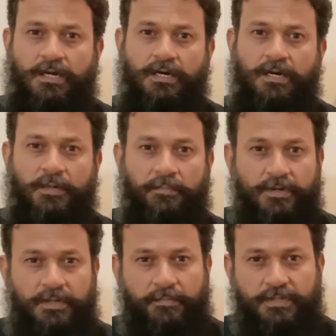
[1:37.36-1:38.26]
her
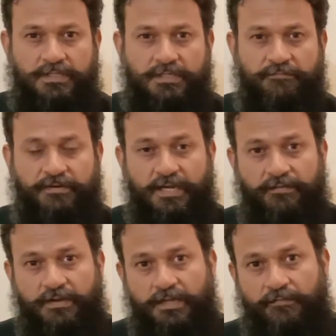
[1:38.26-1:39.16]
purpose of
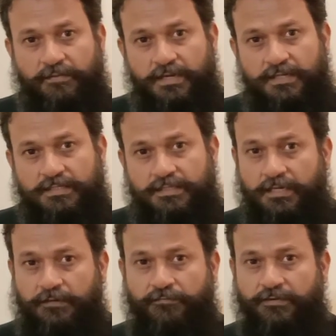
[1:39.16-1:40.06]
arrival in
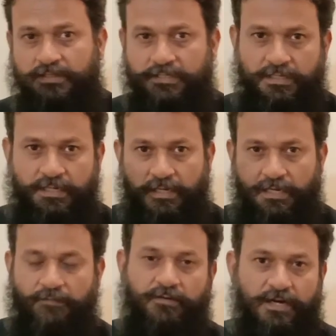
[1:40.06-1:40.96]
Afghanistan. First,
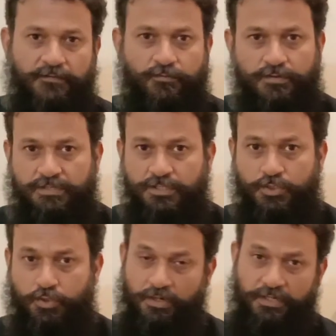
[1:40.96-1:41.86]
Afghan forces
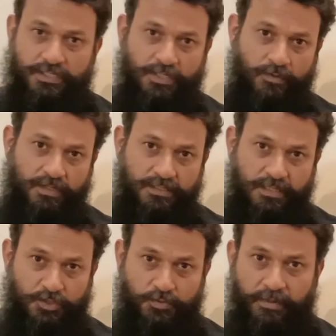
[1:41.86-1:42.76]
thought she was
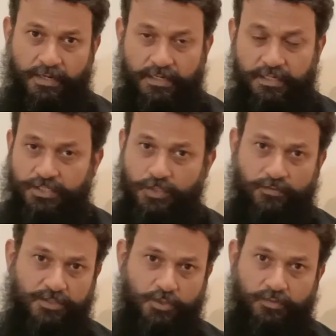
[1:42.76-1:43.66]
a spy. She
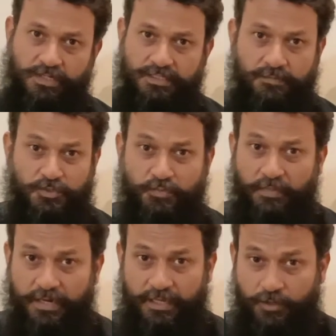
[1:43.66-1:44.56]
was doing some
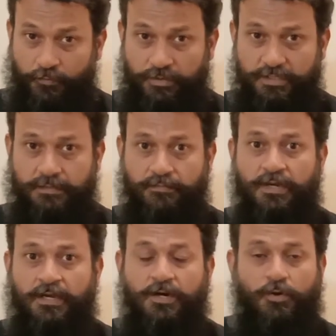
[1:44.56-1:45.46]
spying for some
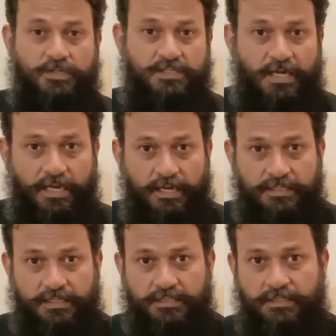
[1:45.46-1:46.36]
hostile
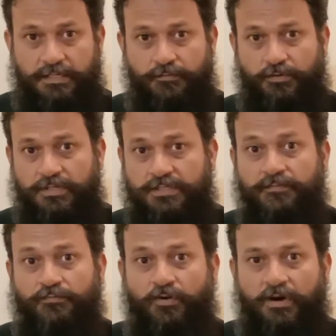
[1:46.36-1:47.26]
agency, for
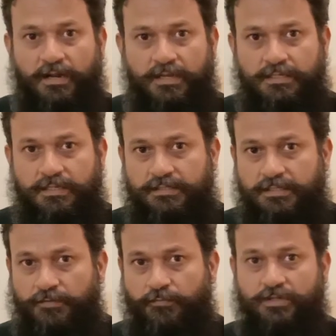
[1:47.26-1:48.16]
some foreign
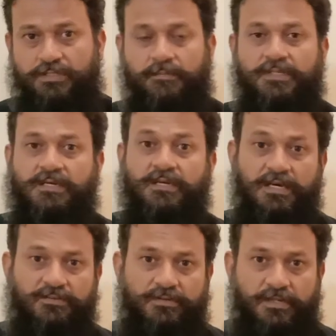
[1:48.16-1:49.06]
agency, for some other
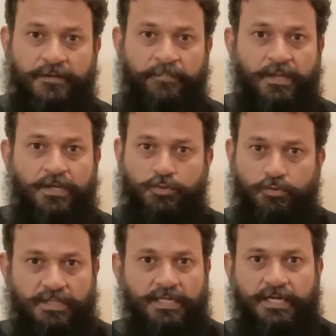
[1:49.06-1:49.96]
country.
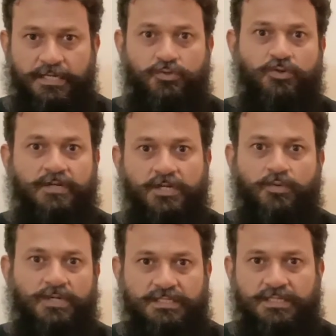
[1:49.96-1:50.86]
So they had so many
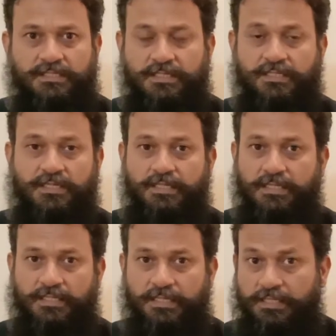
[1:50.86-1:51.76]
questions
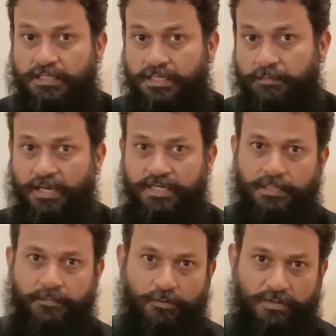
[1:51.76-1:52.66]
in their mind
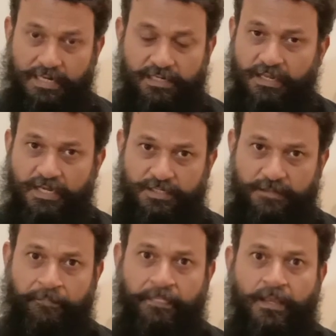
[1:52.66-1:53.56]
about that
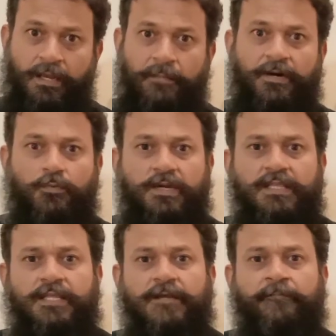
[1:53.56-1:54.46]
lady. But
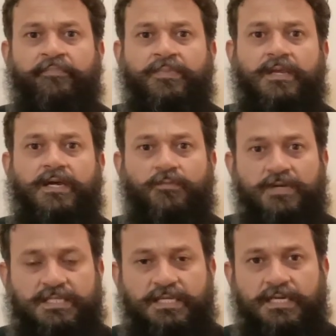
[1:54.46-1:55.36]
when they
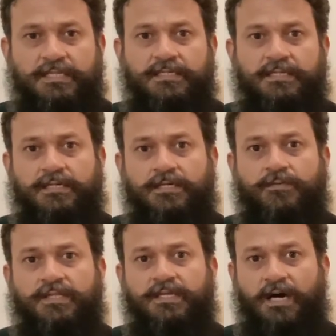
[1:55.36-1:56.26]
investigated her,
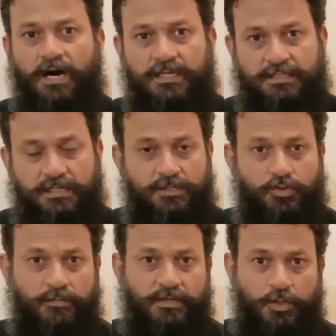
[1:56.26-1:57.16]
when they asked her
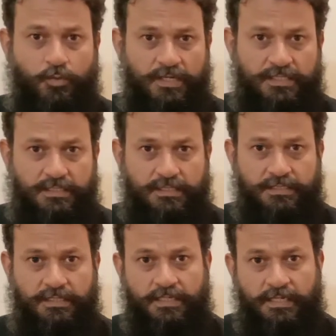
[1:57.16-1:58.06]
so many
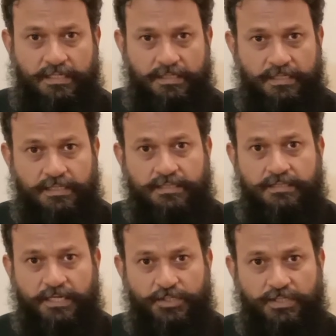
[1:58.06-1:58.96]
questions, and these
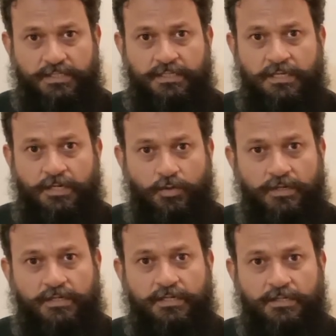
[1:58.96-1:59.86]
sessions
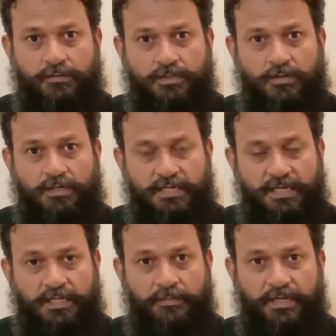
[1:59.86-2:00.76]
continued on
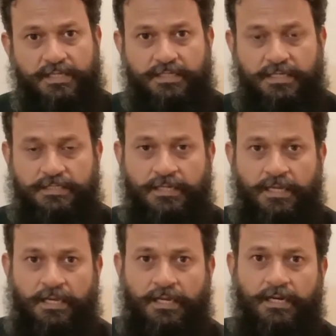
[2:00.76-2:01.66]
daily basis,
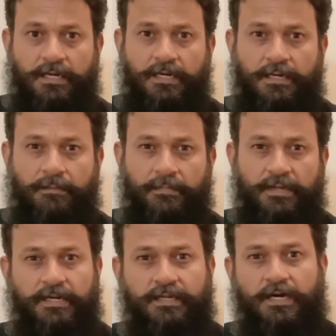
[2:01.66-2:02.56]

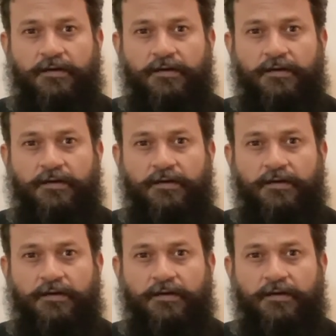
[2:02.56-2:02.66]
later